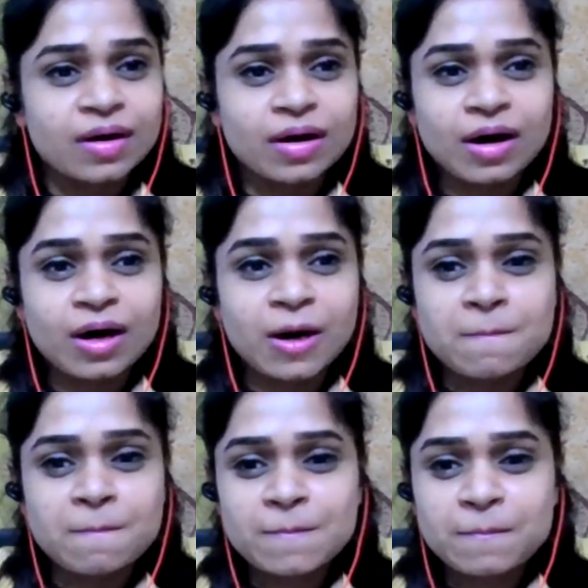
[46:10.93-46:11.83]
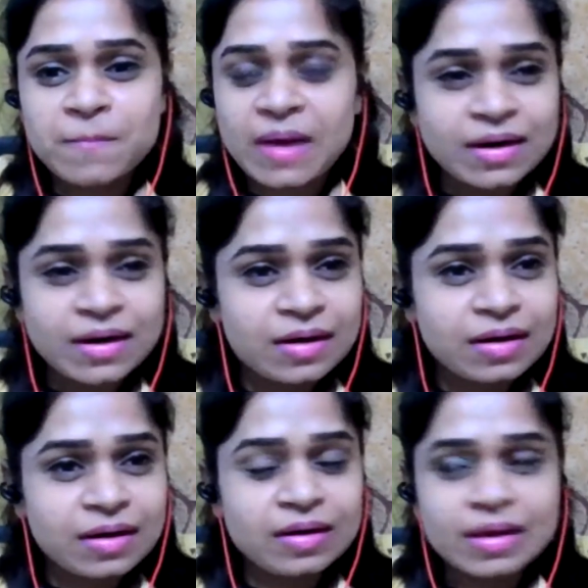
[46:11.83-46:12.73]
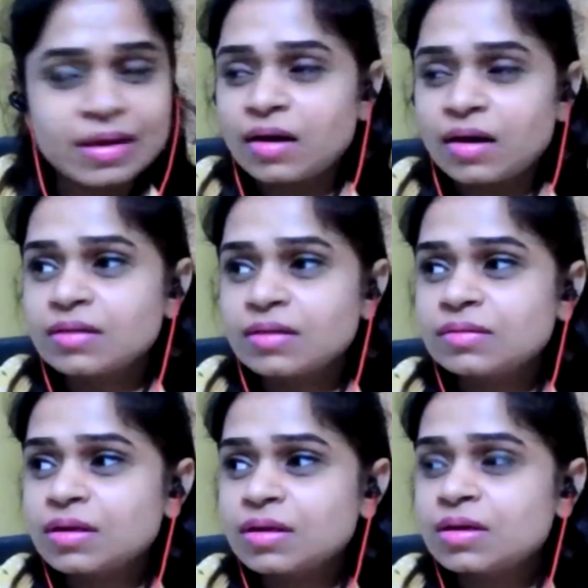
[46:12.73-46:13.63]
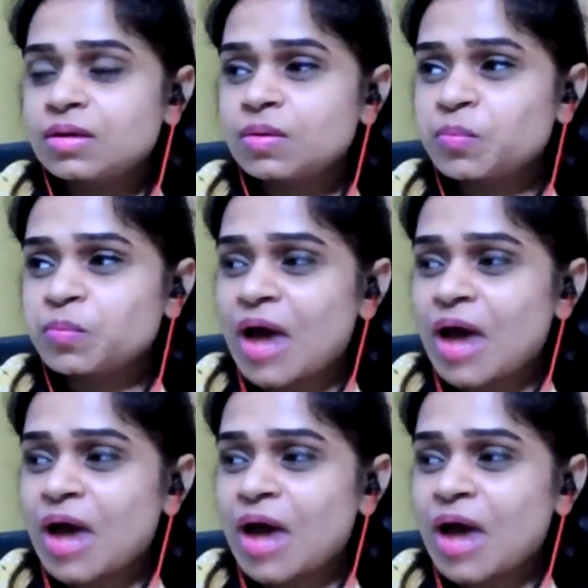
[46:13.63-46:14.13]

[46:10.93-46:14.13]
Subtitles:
But regarding the,